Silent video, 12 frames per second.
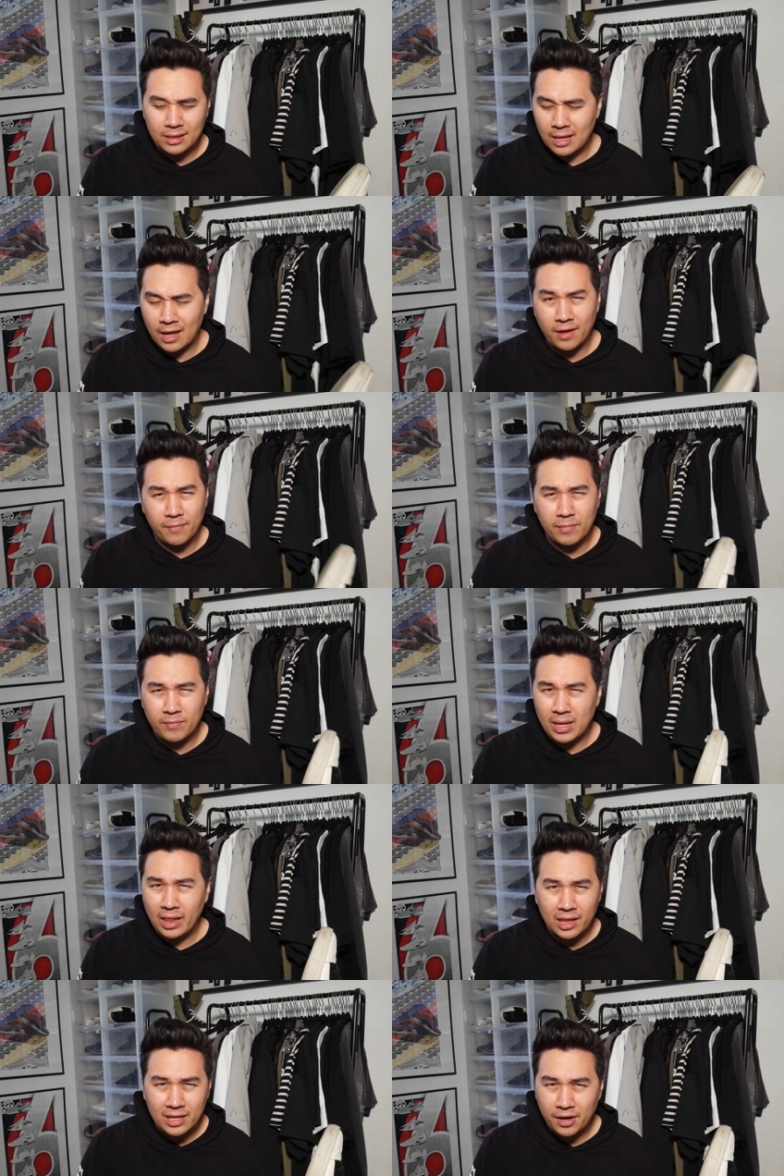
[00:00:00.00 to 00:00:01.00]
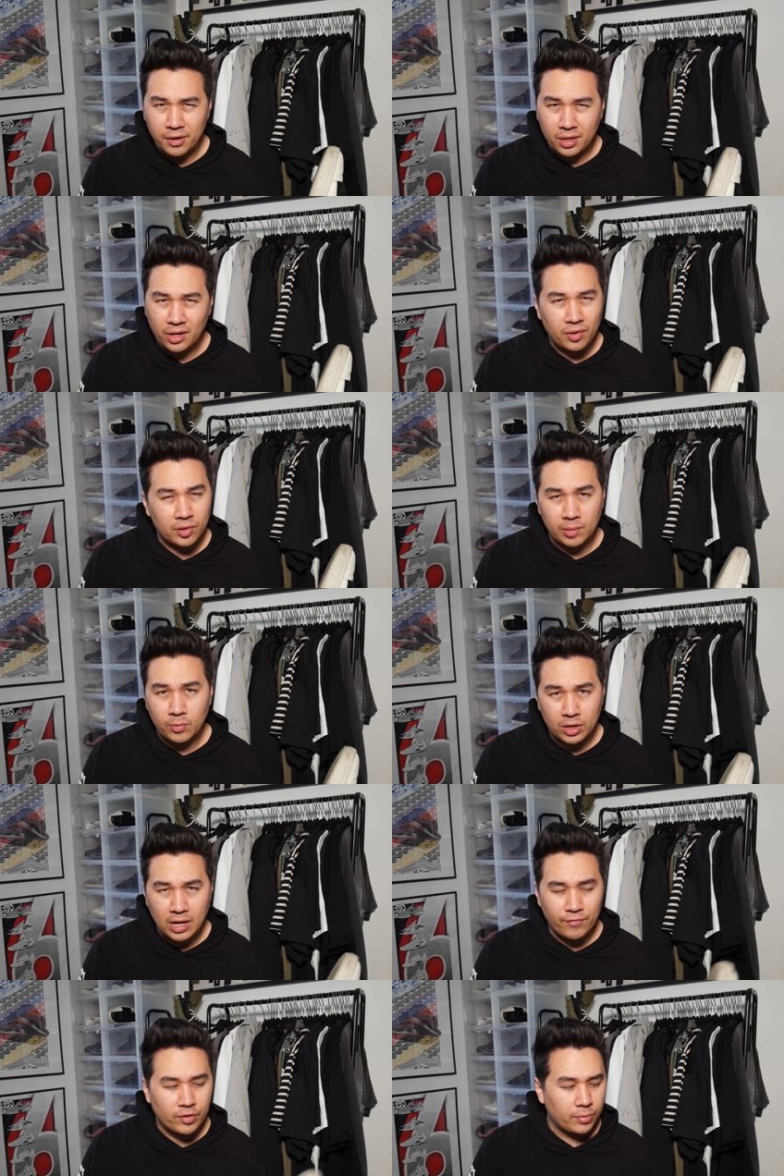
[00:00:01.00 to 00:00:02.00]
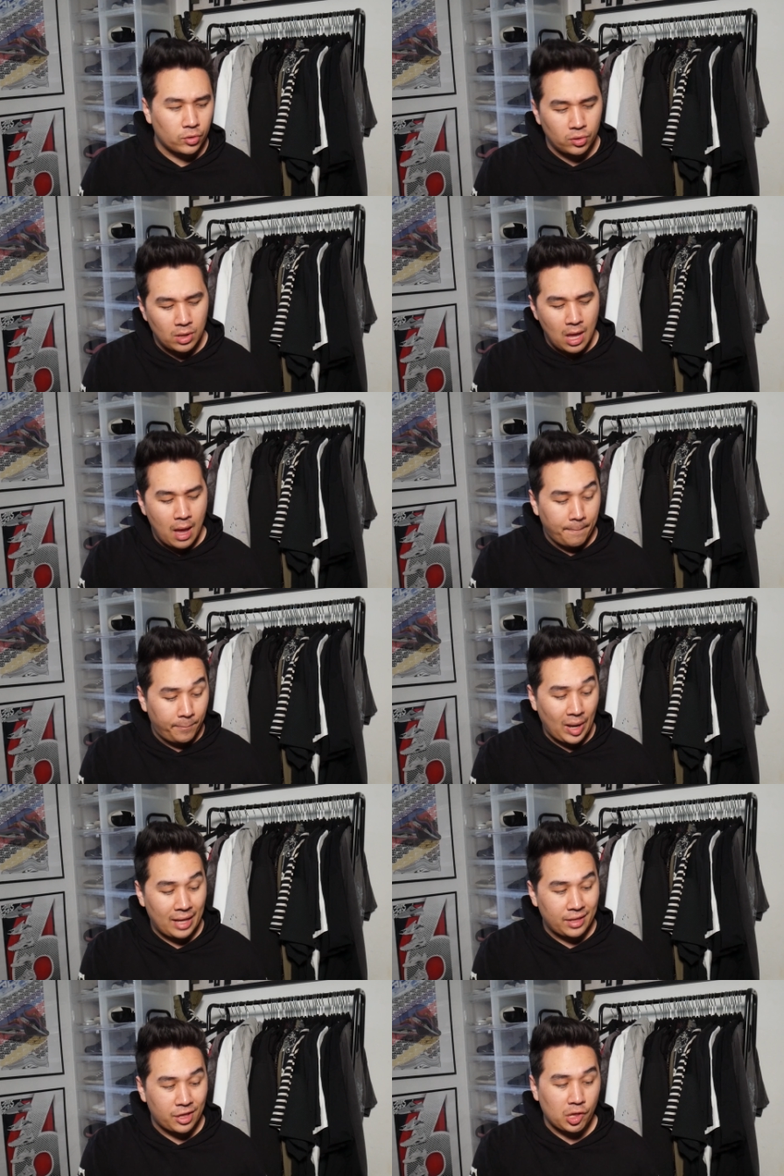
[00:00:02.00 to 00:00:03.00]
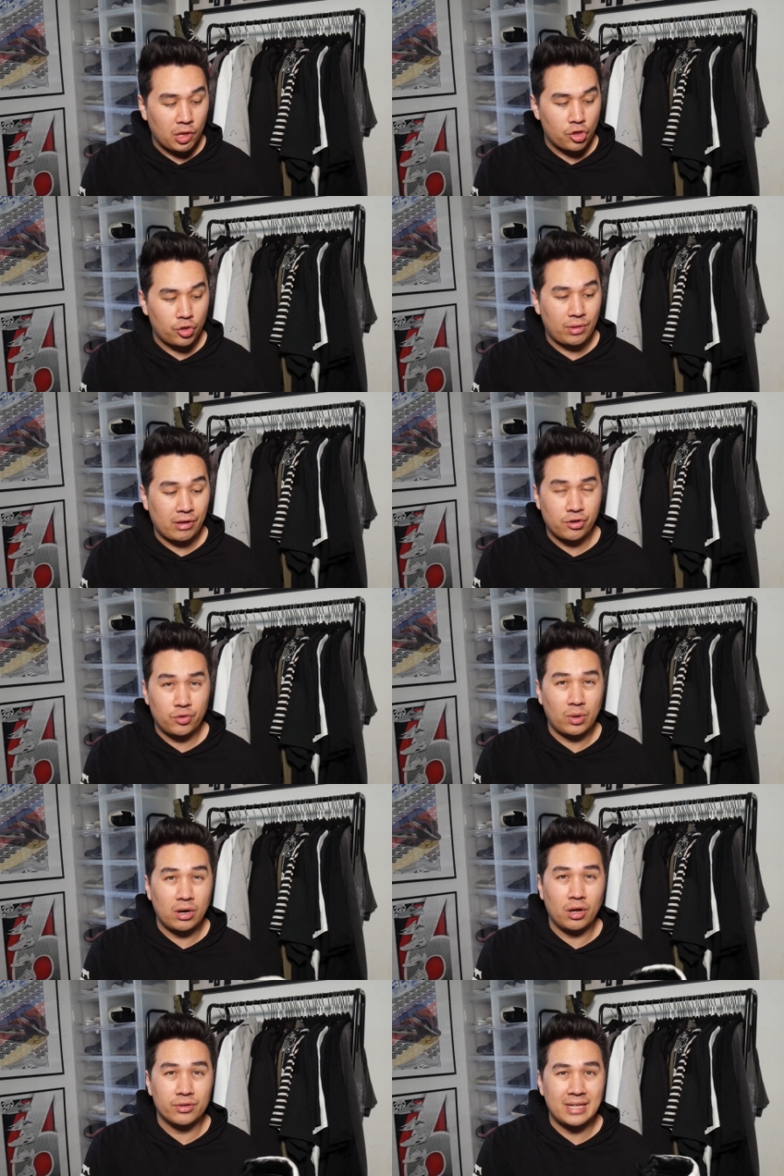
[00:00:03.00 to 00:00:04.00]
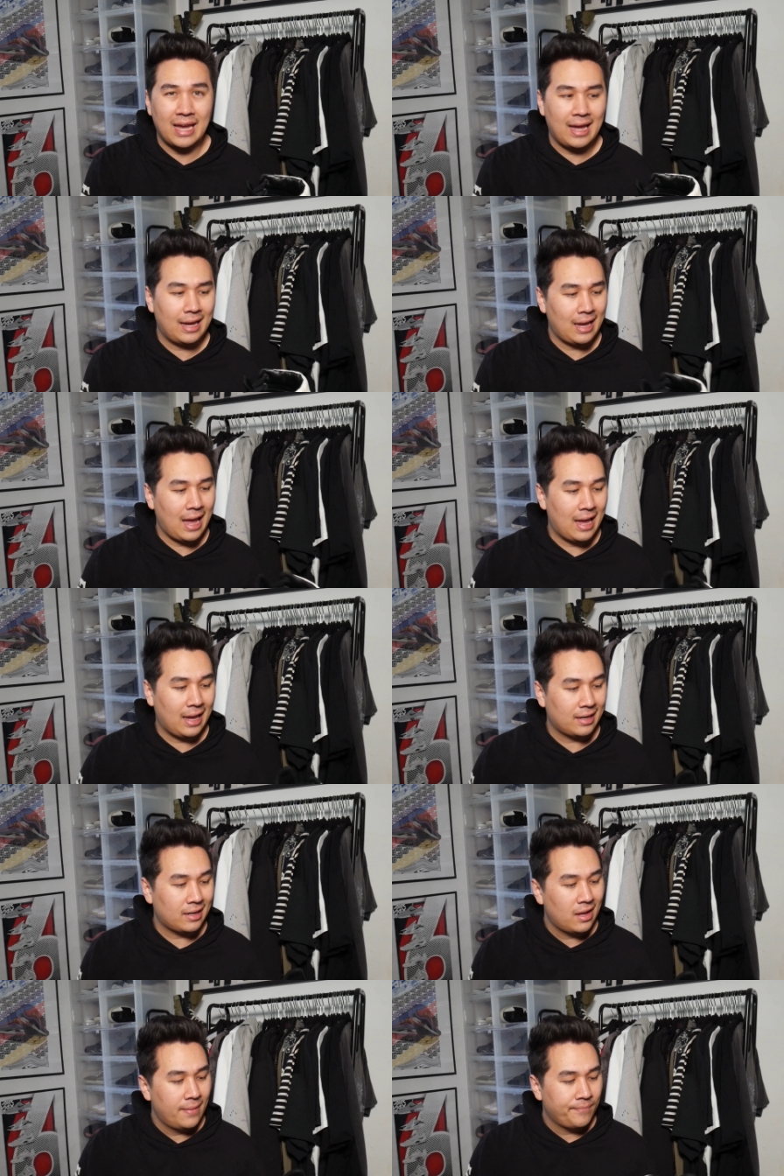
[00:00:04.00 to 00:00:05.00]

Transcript: The military sneakers are more comfortable, but this is a shoe that I could wear all day, and